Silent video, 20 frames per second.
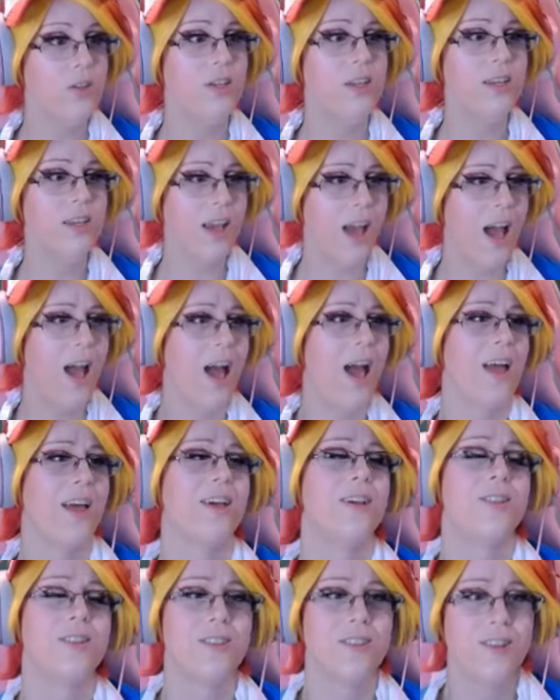
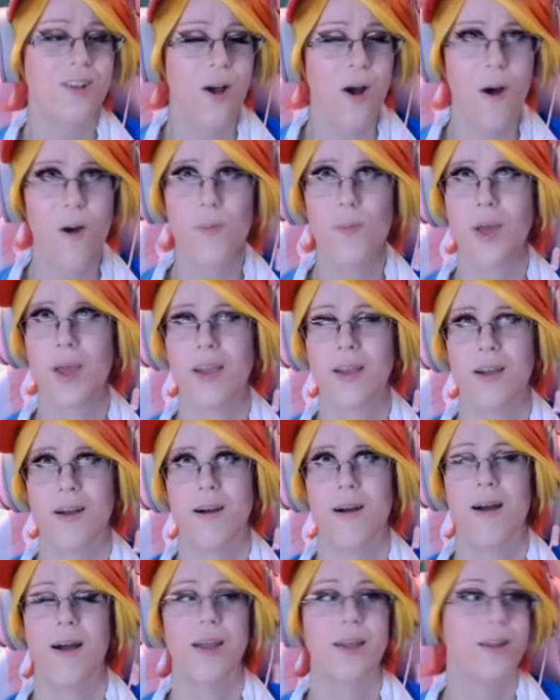Yes. Oh my
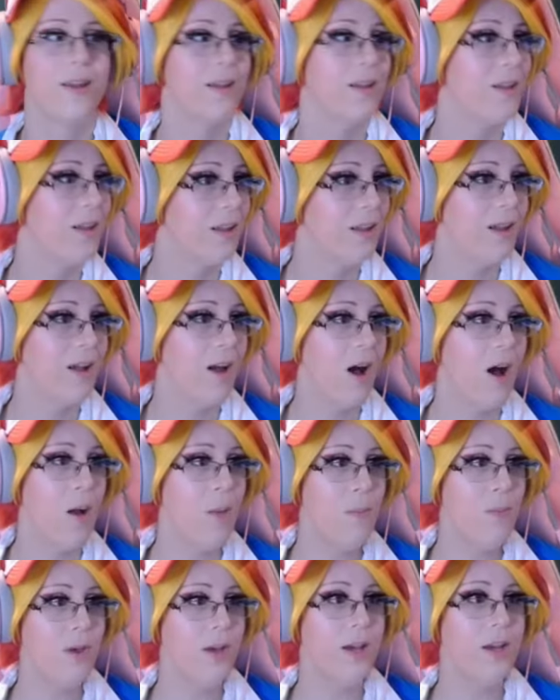god.
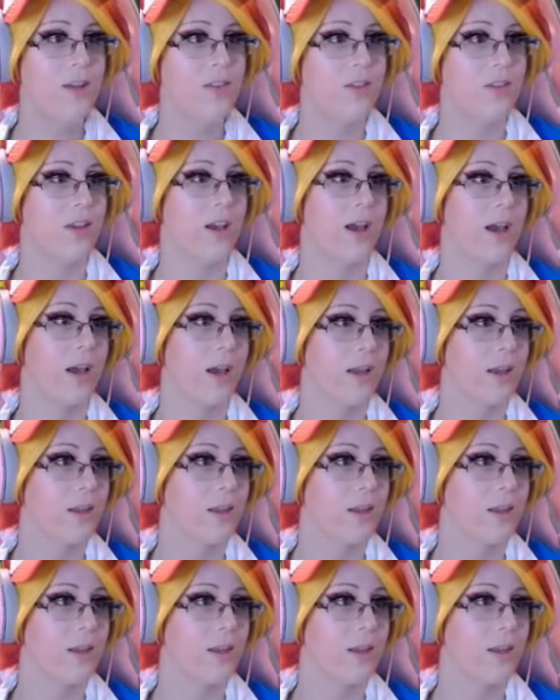Amazing.